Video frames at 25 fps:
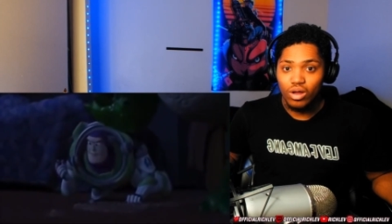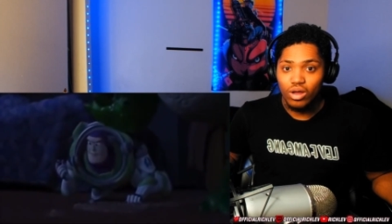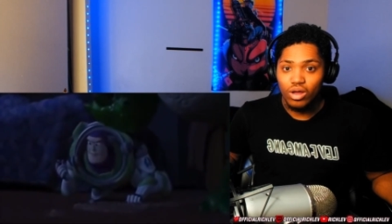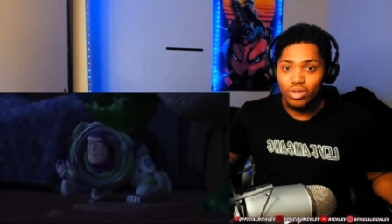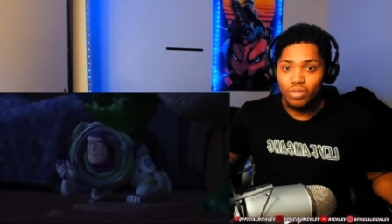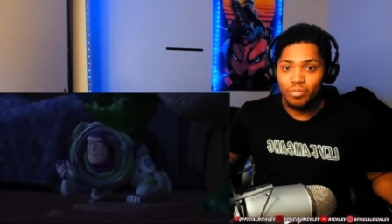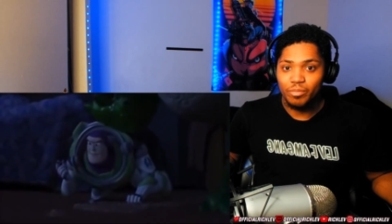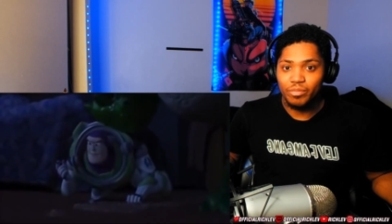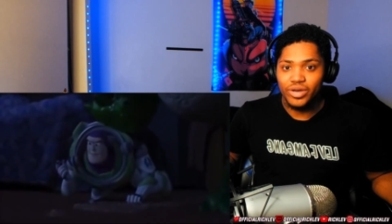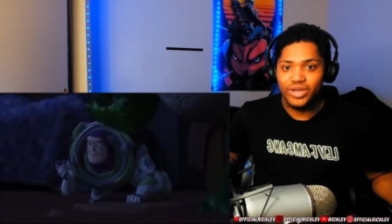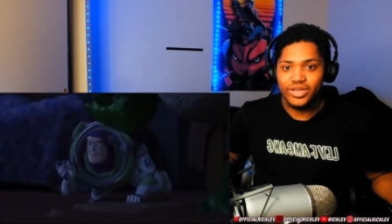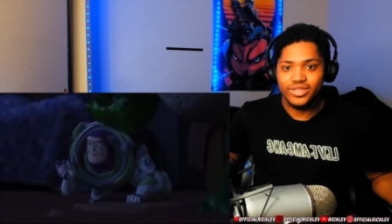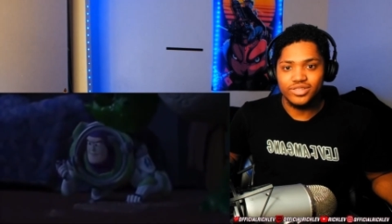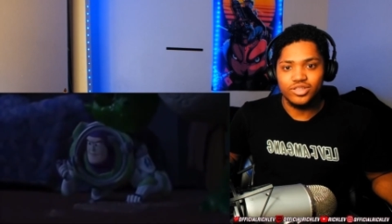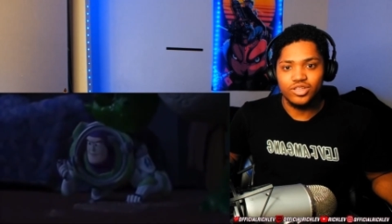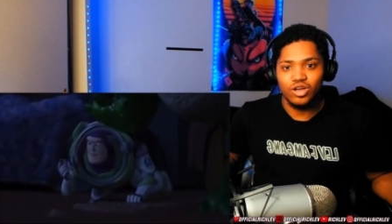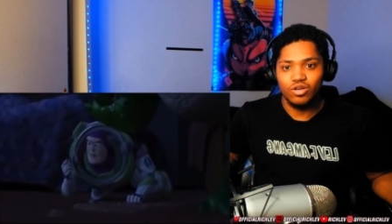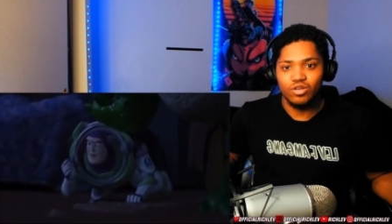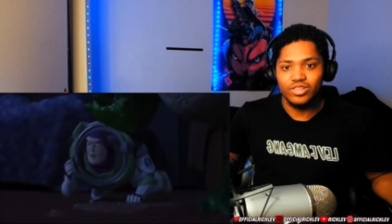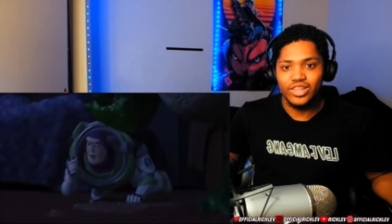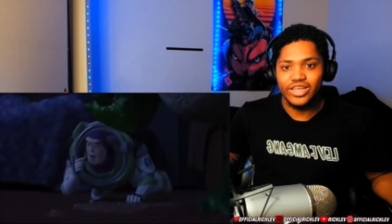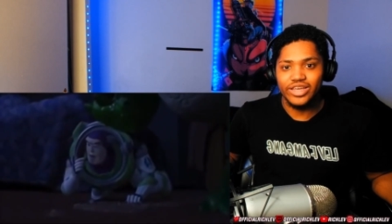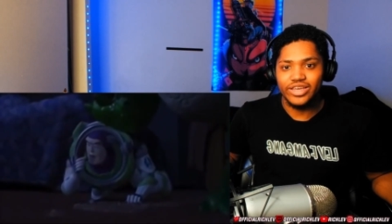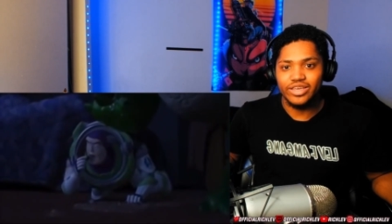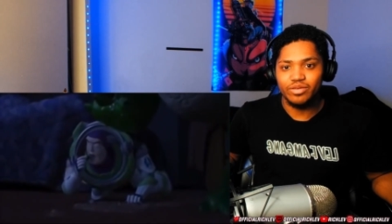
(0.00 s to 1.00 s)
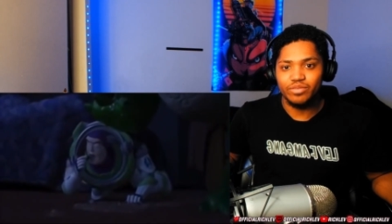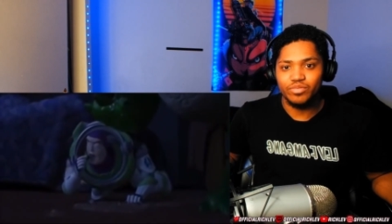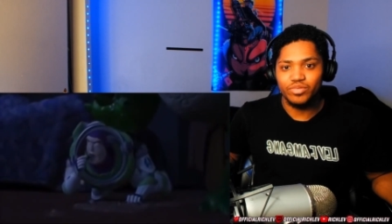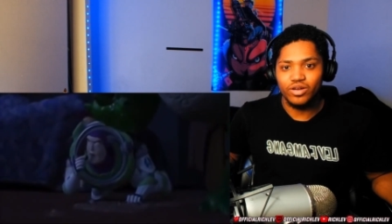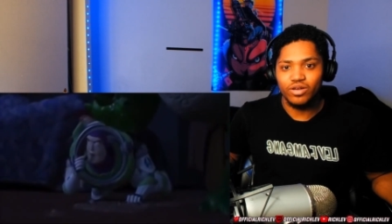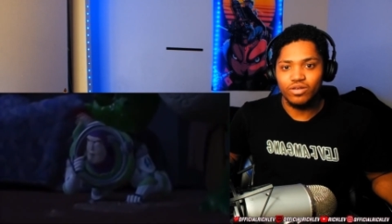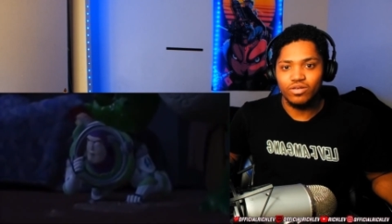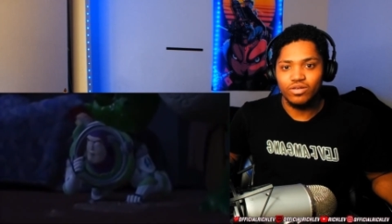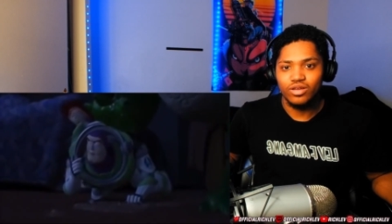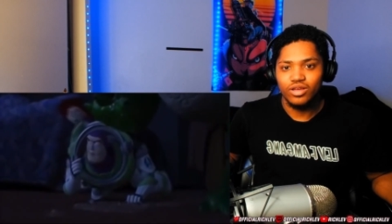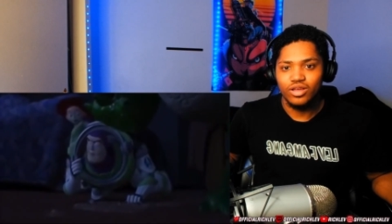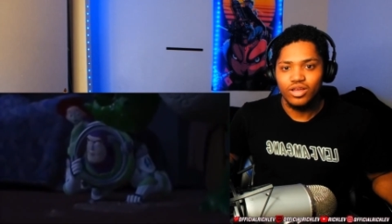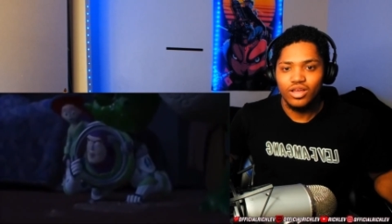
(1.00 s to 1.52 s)
Buzz, don't lick it,
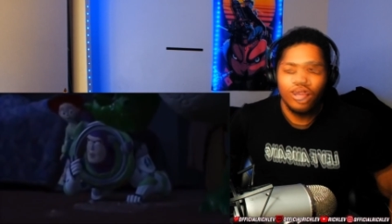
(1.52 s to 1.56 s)
bro.